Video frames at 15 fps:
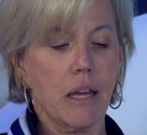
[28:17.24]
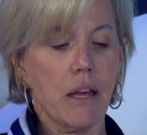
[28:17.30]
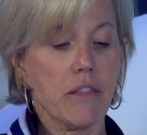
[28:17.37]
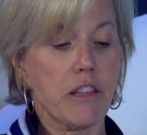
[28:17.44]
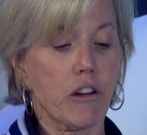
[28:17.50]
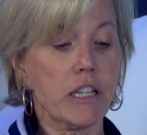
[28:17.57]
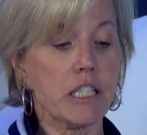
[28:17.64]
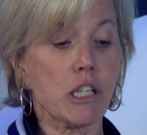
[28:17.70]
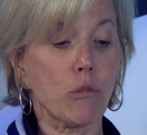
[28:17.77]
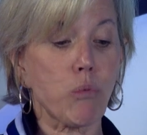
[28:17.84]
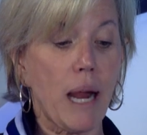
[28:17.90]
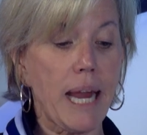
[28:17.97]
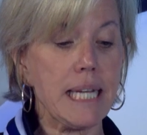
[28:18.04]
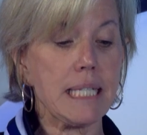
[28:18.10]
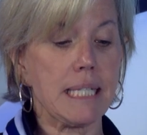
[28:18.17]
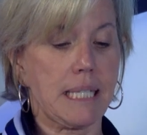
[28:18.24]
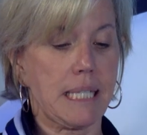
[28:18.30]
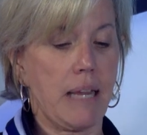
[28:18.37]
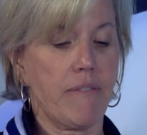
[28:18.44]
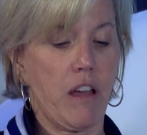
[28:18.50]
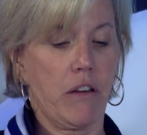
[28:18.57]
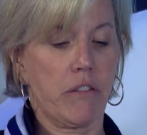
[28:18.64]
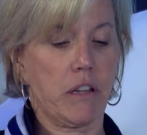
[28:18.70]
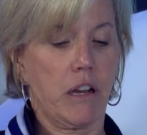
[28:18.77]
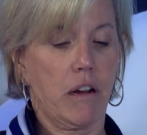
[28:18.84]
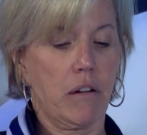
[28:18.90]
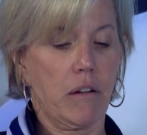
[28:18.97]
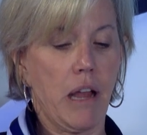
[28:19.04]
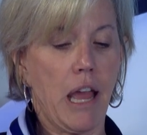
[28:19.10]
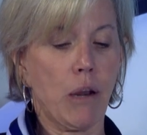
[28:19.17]
There is a right to safe healthcare,
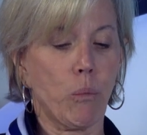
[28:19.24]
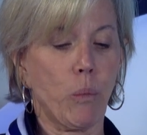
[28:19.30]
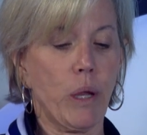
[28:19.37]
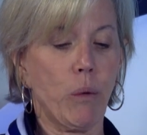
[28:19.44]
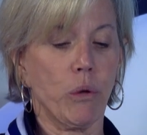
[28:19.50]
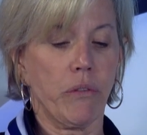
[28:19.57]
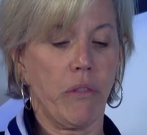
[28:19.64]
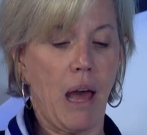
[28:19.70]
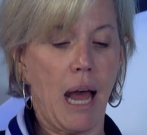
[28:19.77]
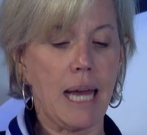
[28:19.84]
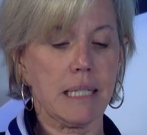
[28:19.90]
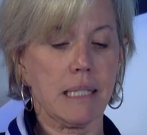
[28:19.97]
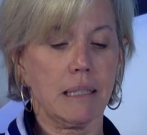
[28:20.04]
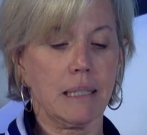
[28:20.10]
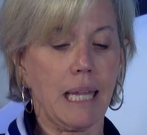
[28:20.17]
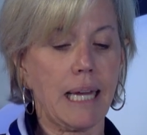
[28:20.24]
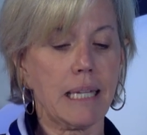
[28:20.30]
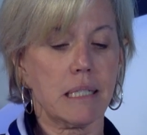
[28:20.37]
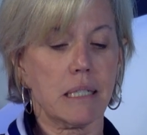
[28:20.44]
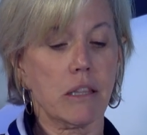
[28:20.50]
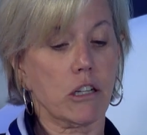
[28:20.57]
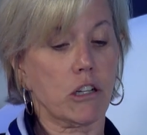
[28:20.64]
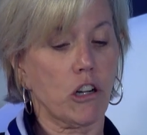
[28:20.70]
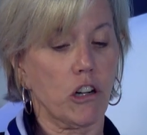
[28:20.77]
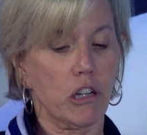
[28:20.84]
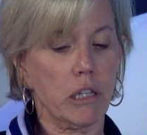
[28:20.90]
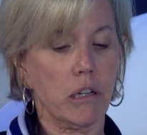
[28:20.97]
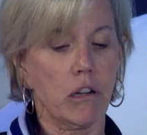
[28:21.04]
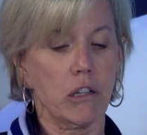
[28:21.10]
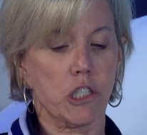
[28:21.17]
and we will not let the
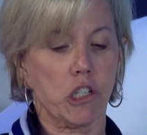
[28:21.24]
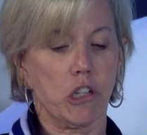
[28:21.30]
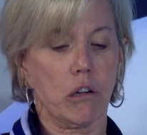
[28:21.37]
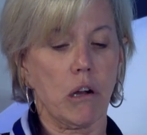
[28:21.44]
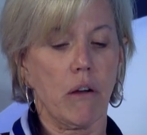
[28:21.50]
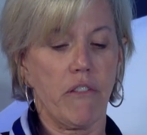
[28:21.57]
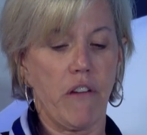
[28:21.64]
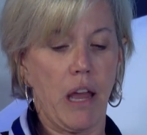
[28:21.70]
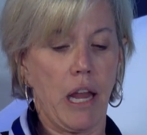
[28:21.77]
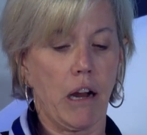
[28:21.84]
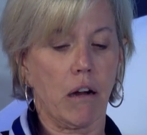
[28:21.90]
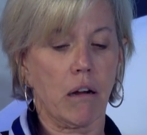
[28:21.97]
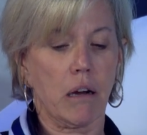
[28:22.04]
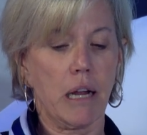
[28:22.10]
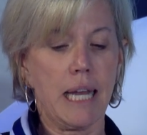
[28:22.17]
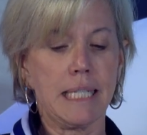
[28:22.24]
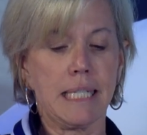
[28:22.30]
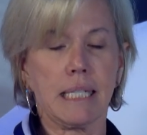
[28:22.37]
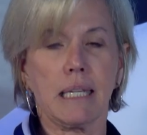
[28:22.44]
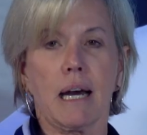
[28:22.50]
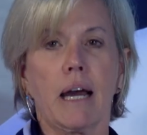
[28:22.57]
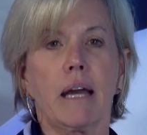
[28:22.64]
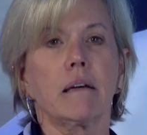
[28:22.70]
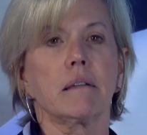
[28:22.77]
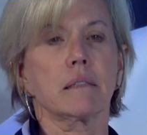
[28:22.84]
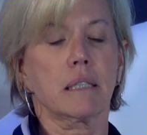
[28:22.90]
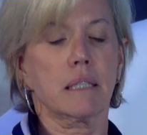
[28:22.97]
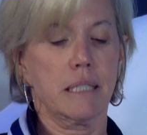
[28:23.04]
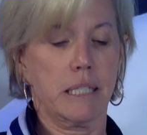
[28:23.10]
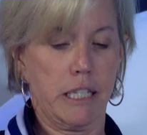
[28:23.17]
current culture of error and denial
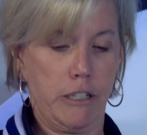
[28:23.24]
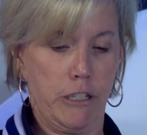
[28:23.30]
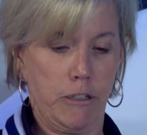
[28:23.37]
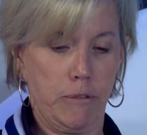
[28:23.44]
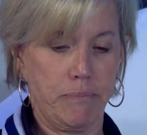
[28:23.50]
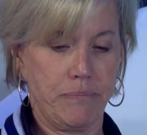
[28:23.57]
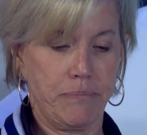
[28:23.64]
continue.